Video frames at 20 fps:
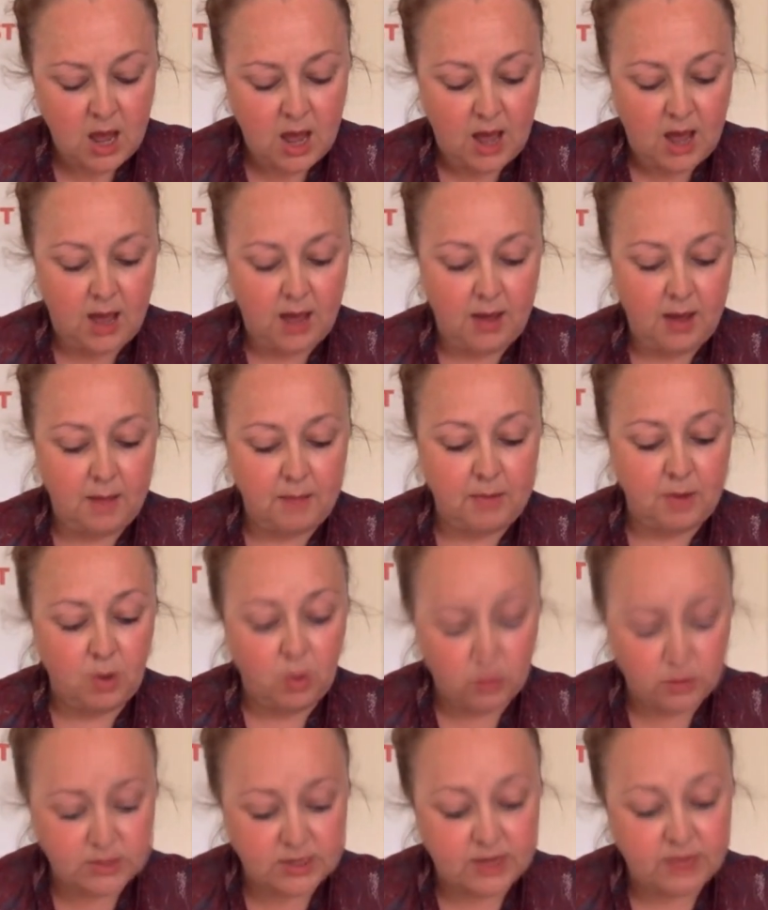But
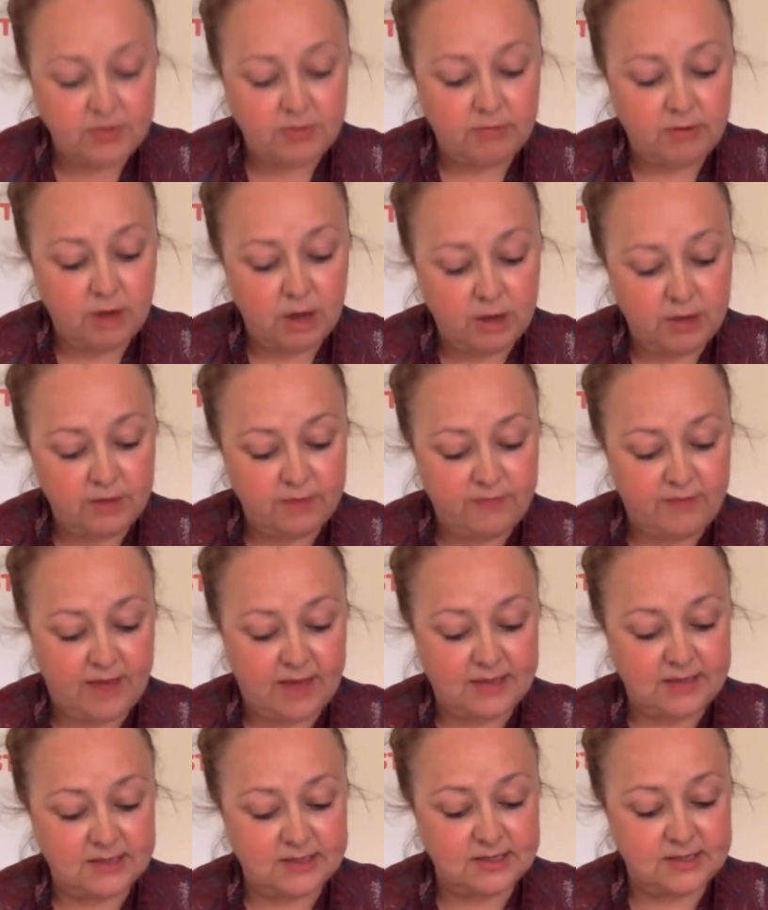also there are other
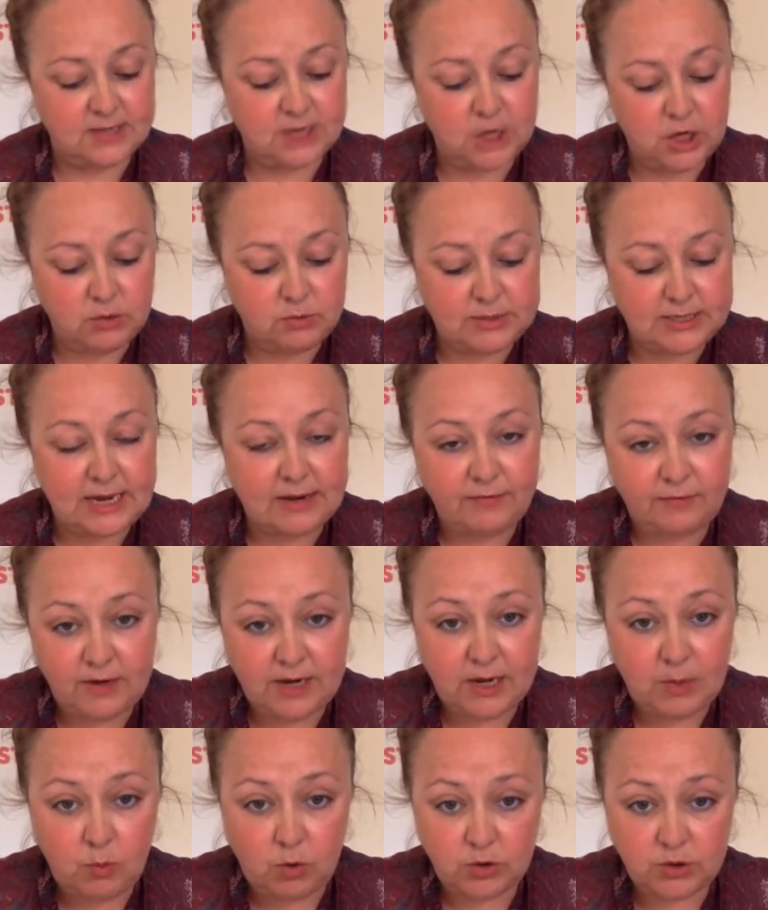factors that you
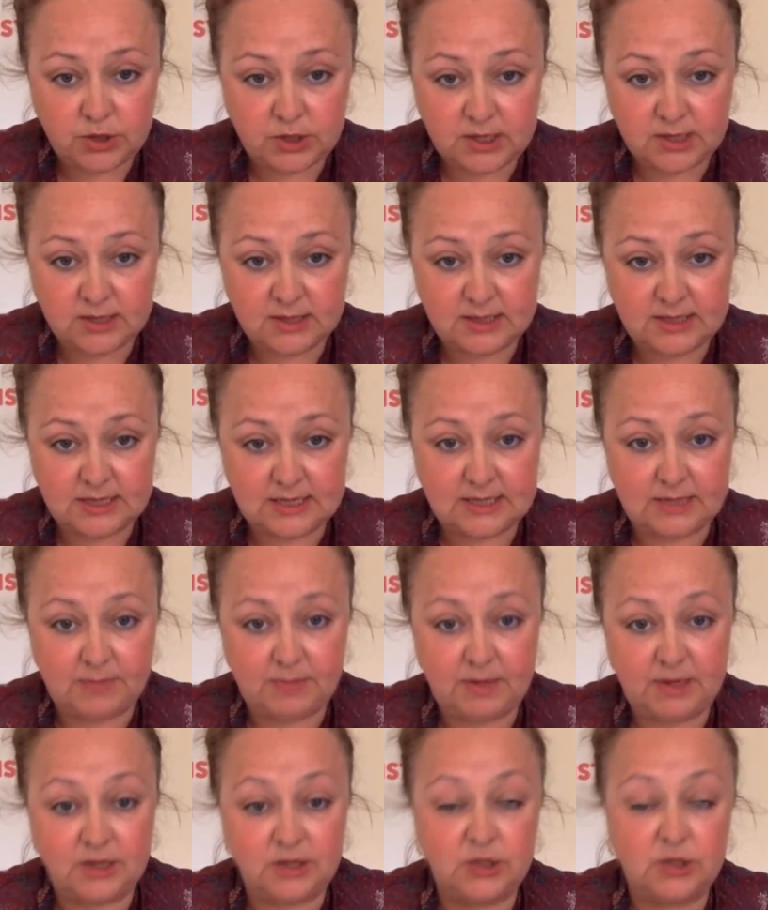definitely want to consider
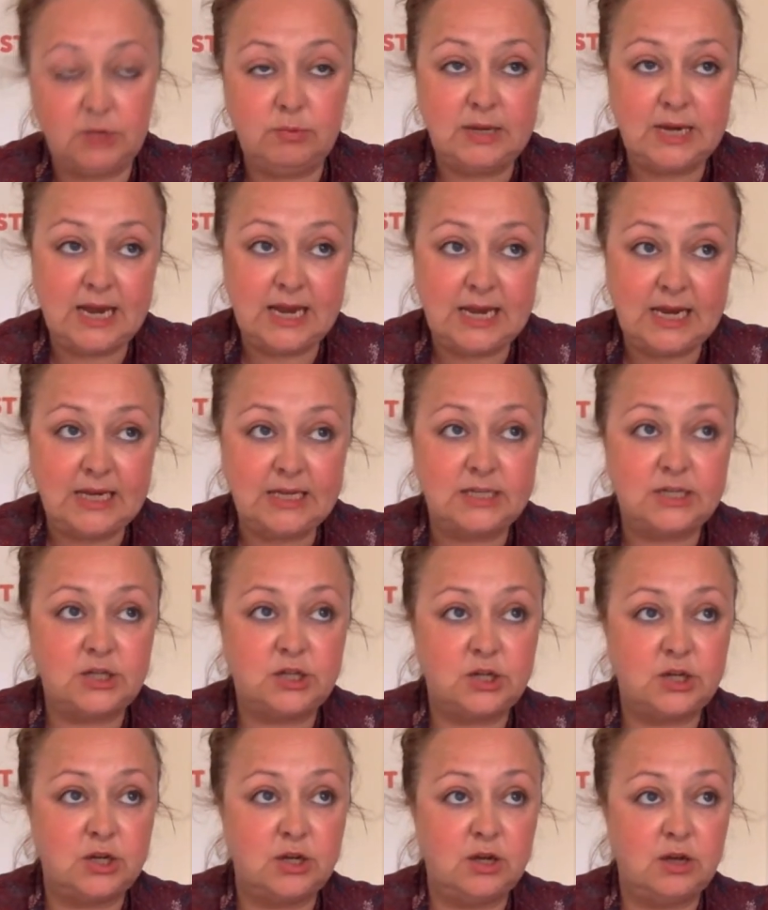because you need
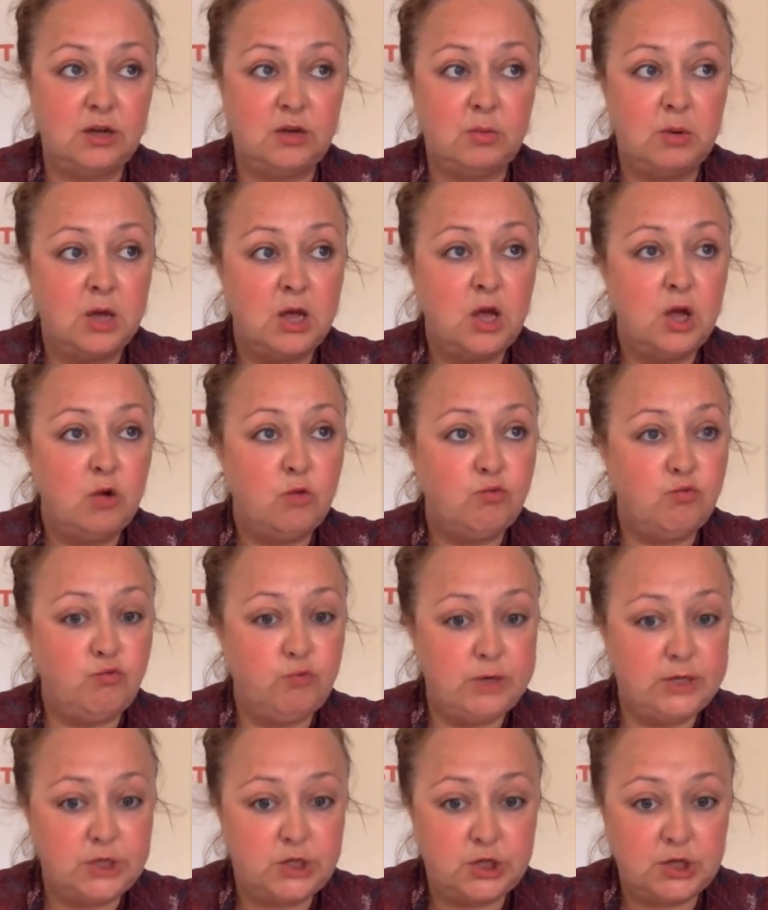to
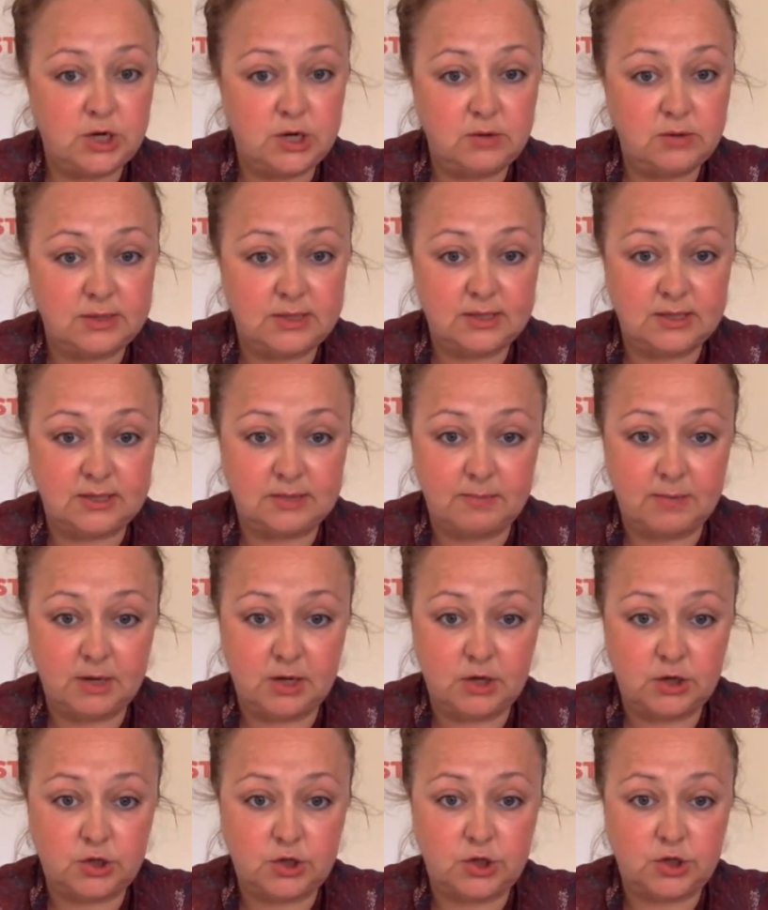reduce as
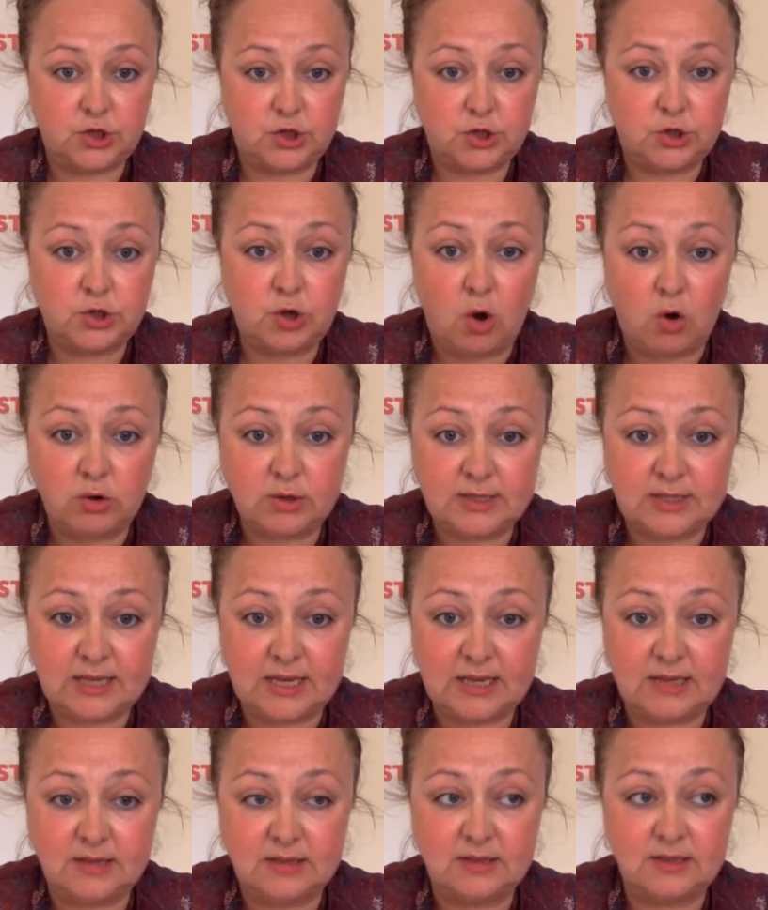much
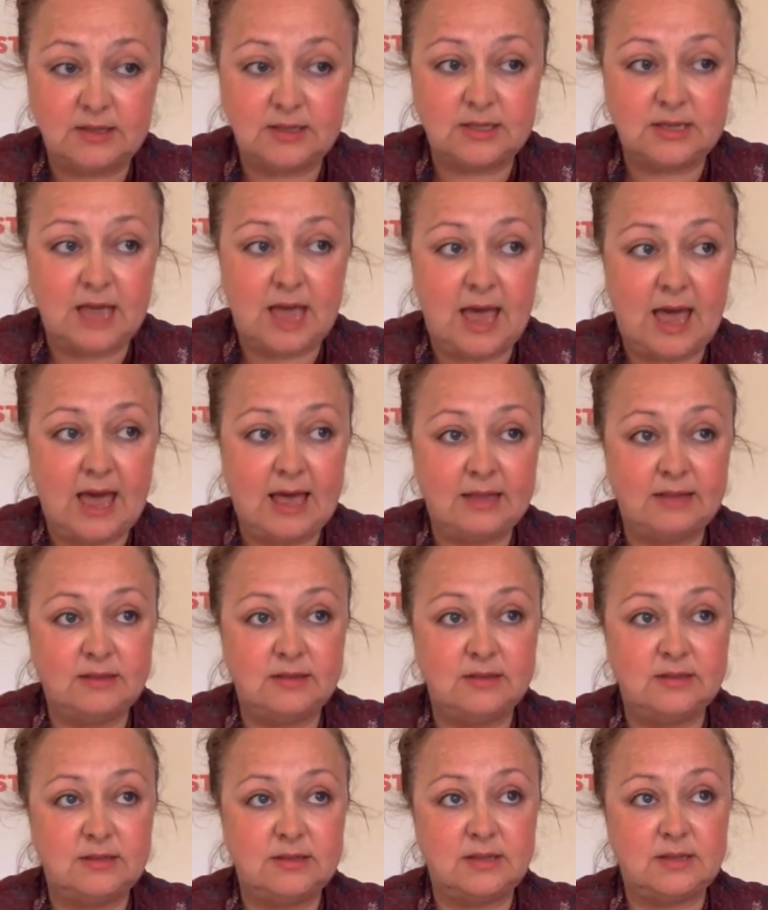toxins and